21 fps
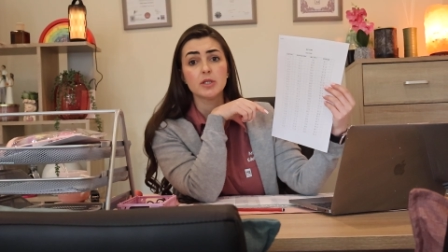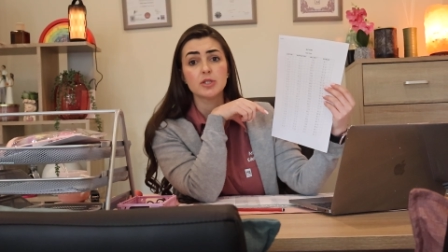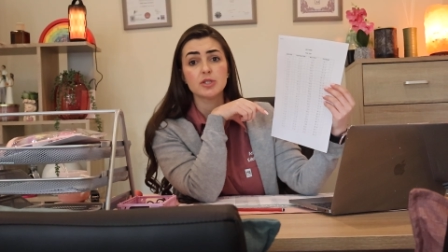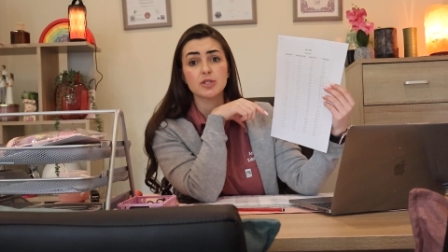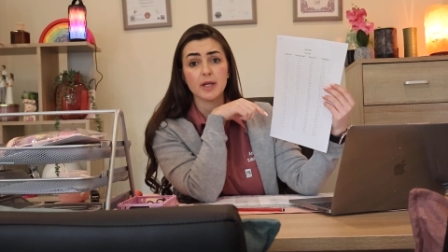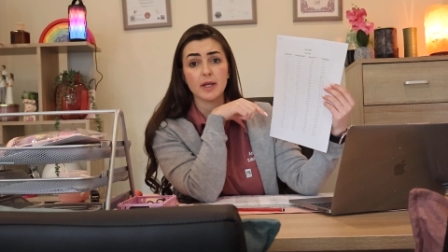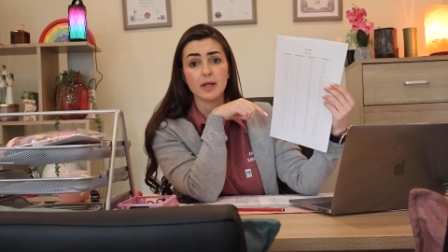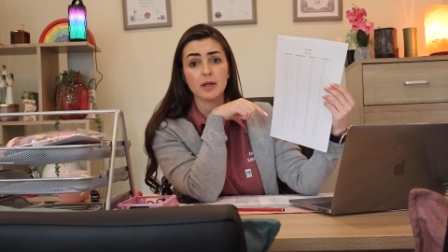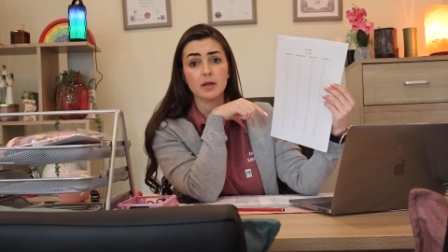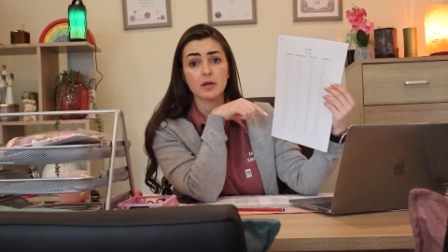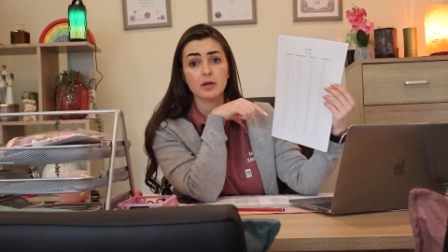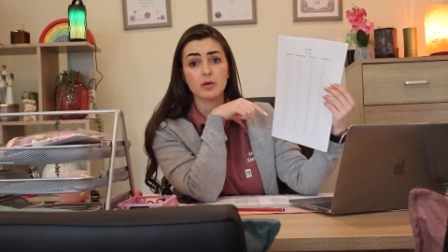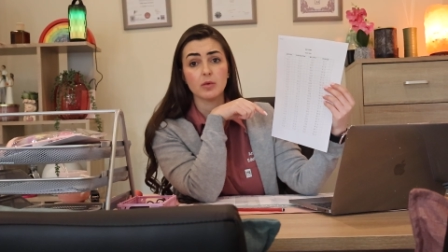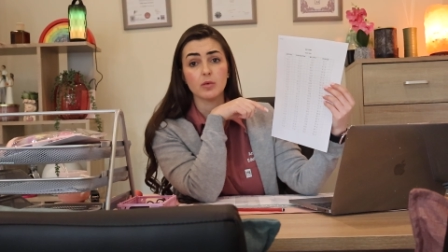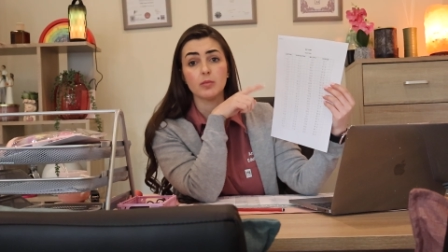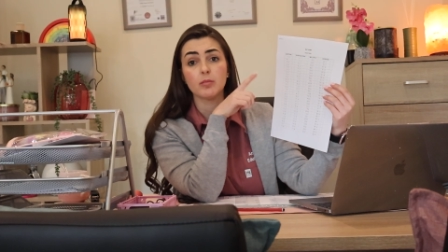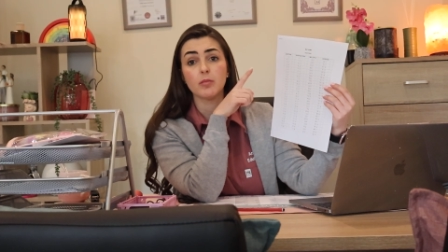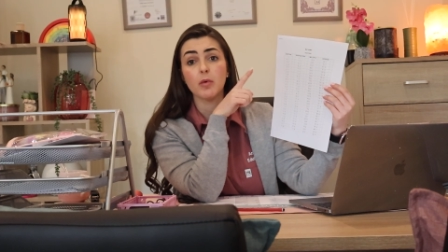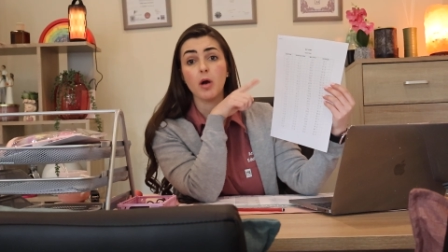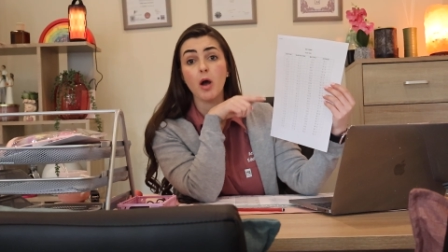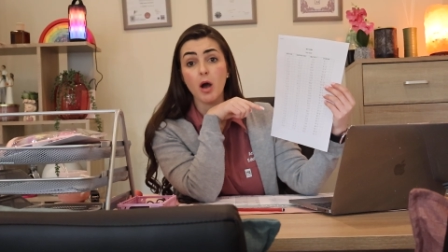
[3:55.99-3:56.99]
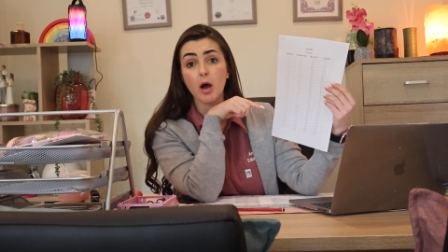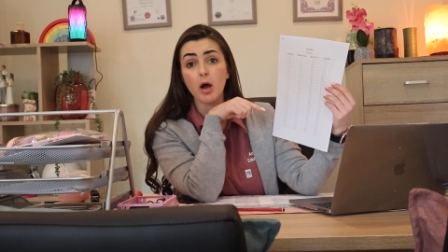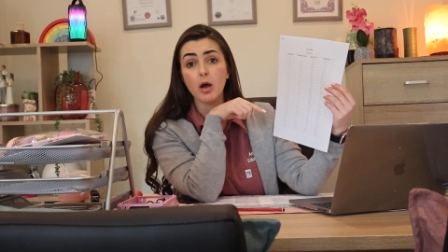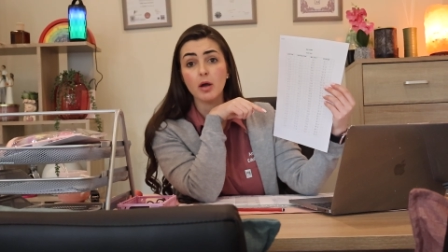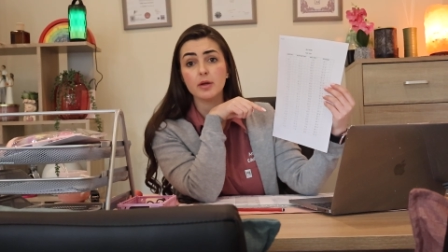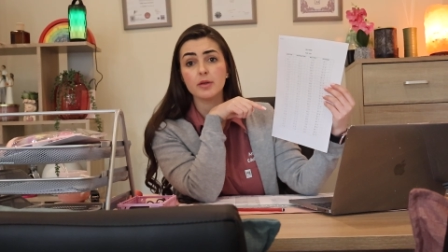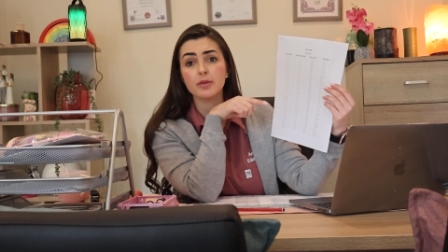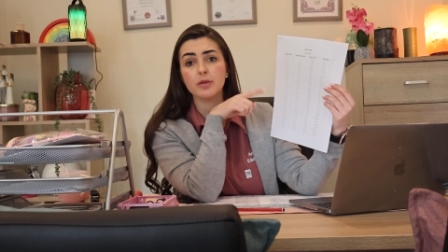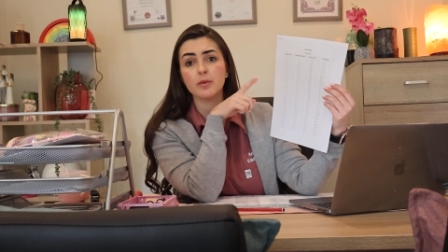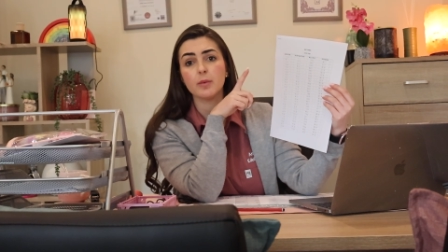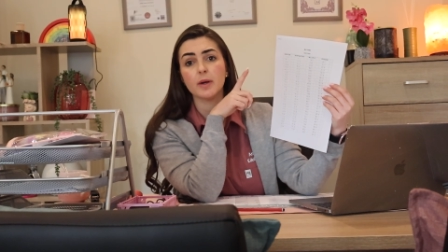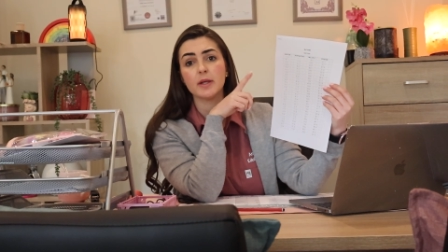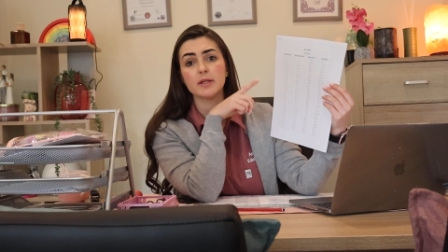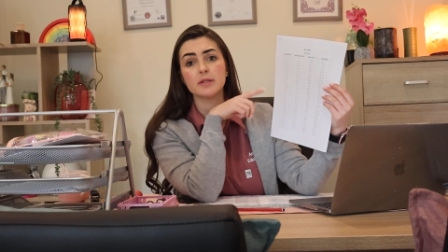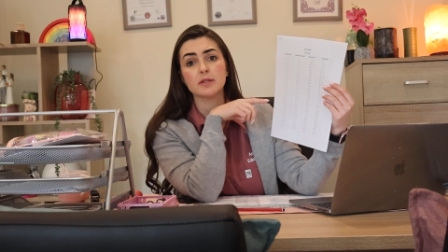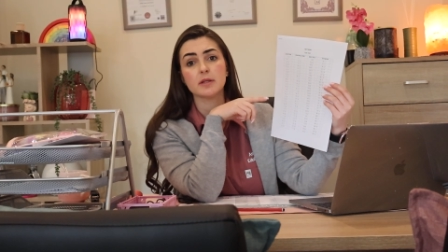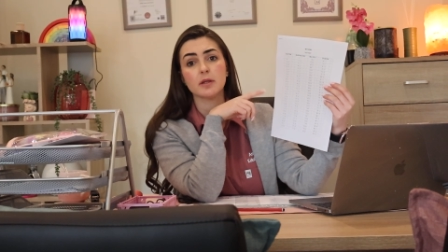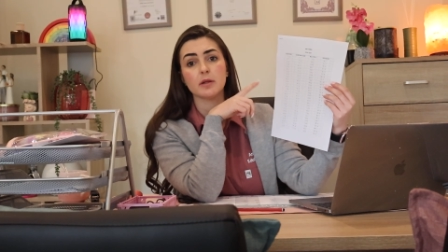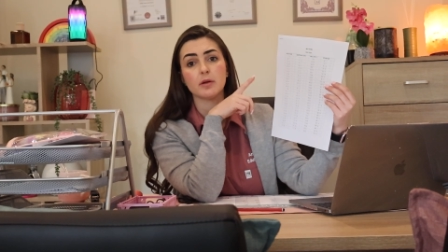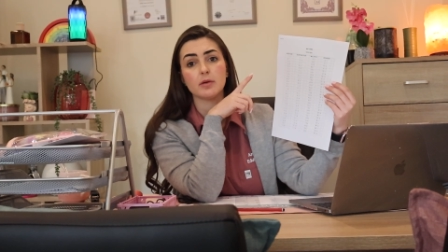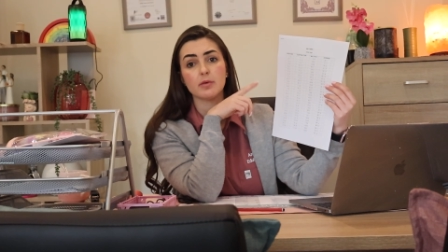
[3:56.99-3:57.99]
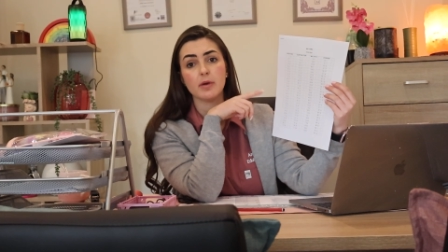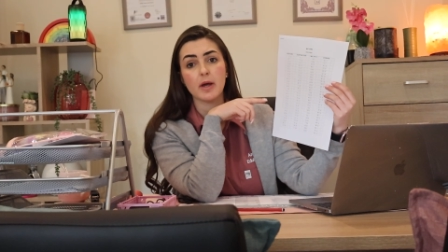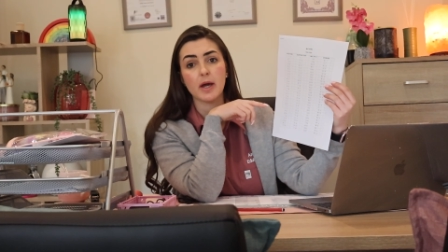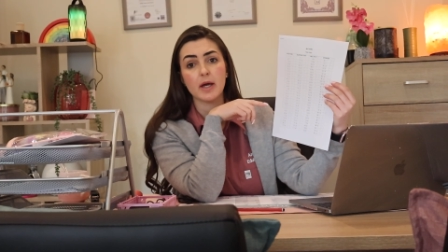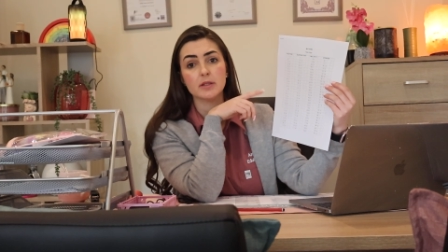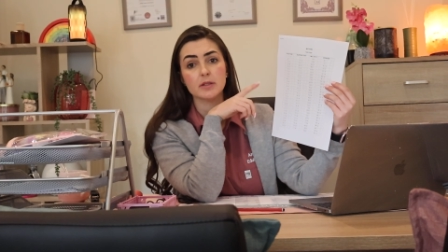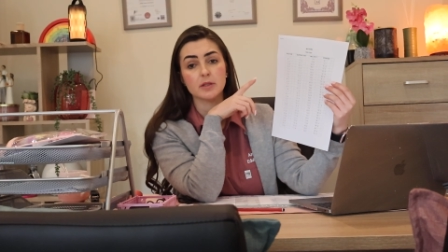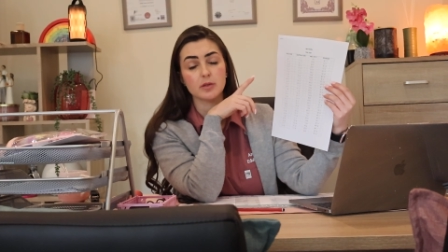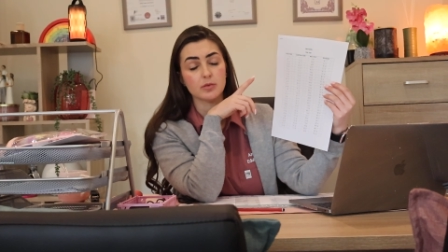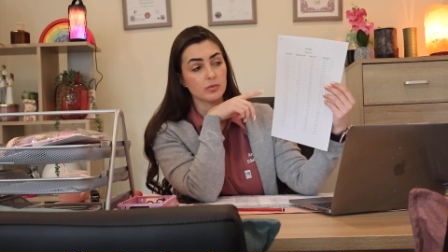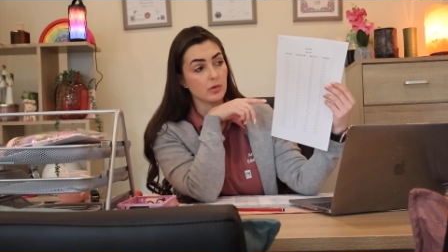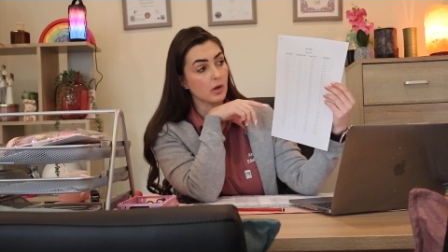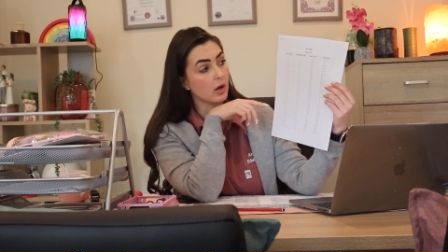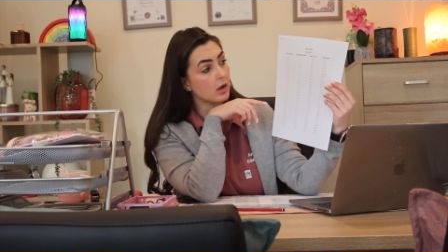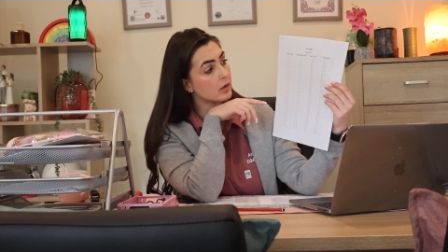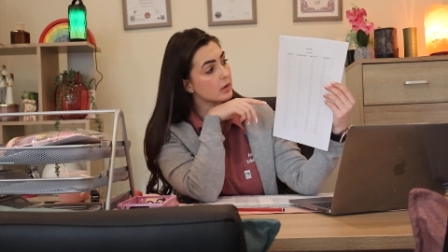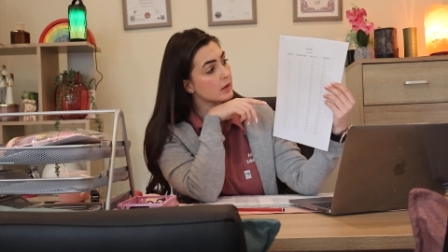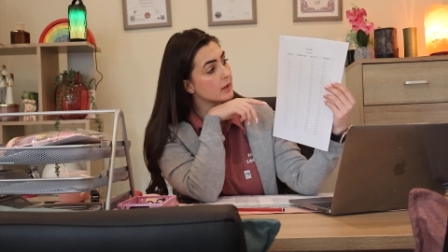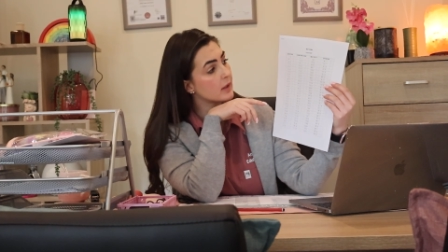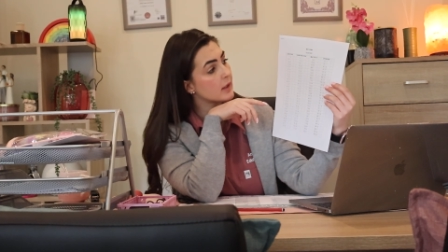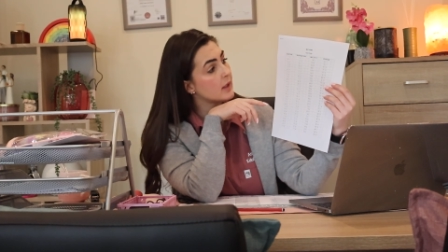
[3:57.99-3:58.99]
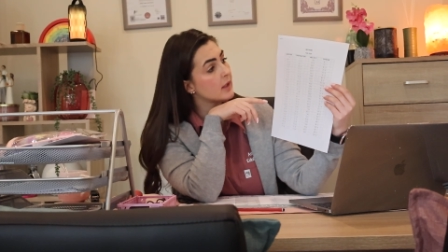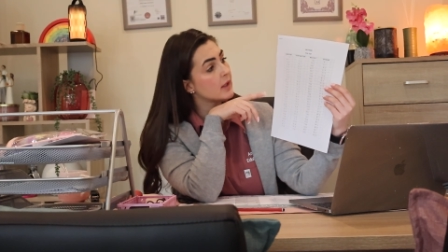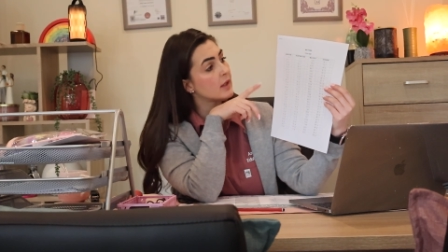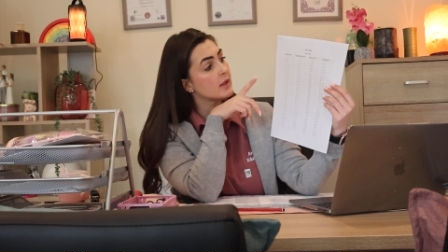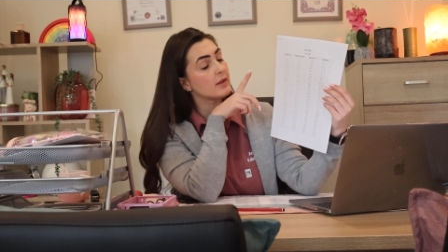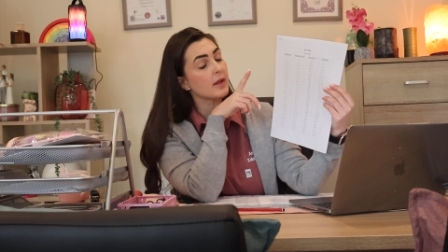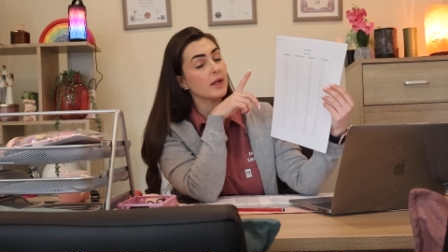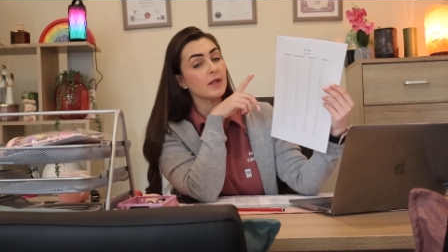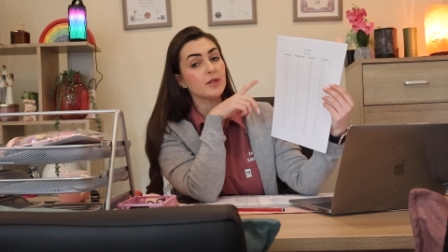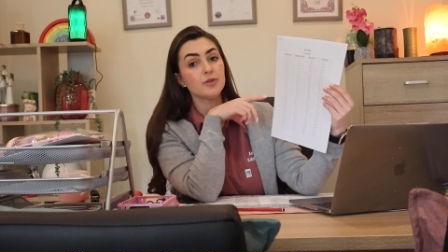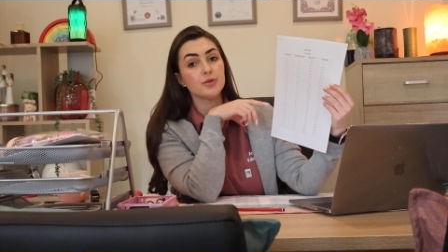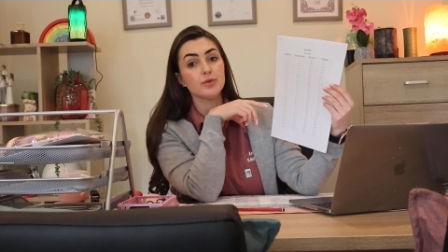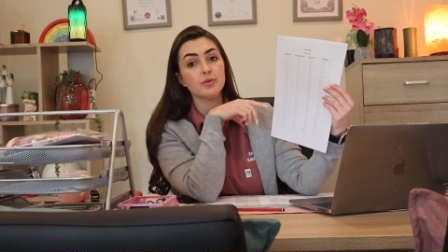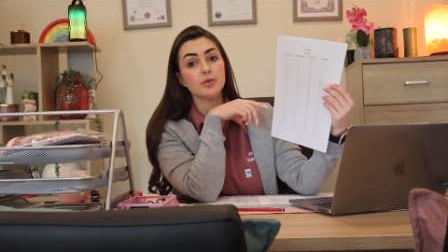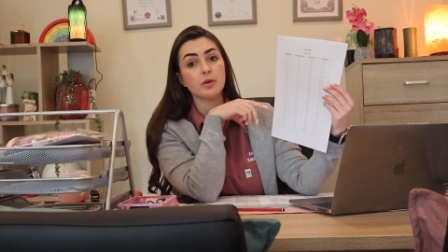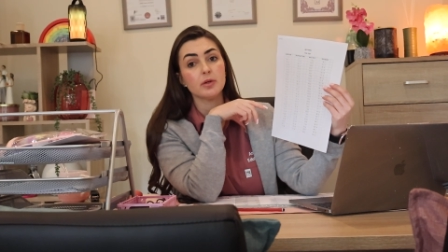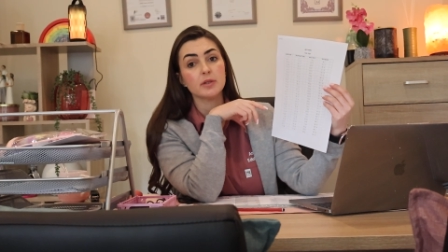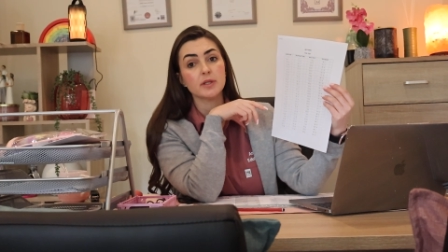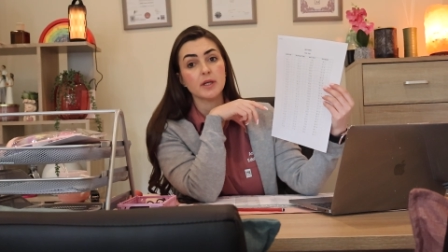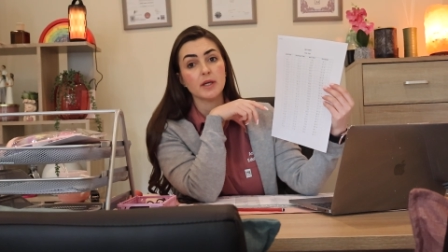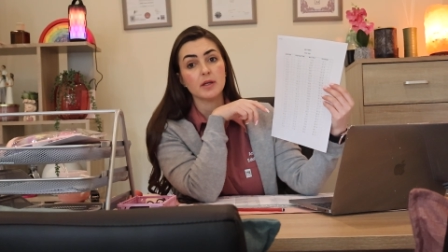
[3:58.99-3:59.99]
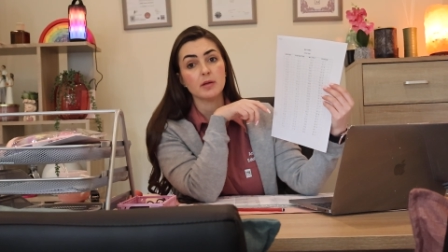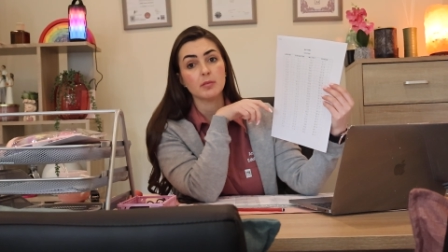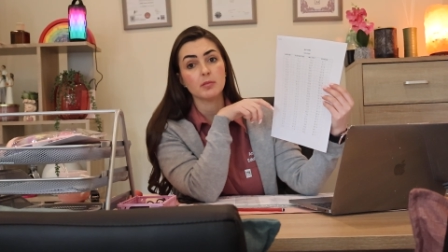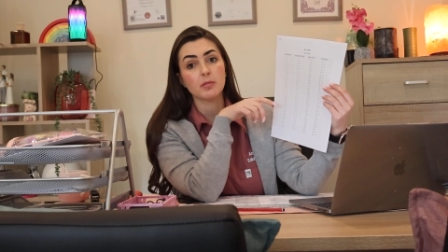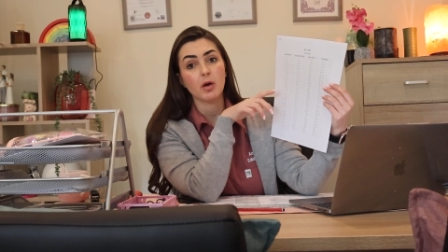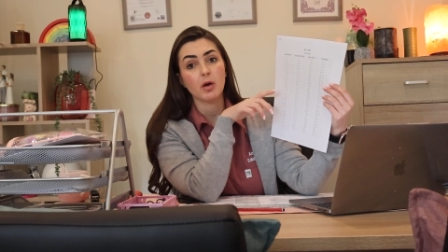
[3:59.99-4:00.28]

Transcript: check or mark the ones that are right and wrong. They do not get a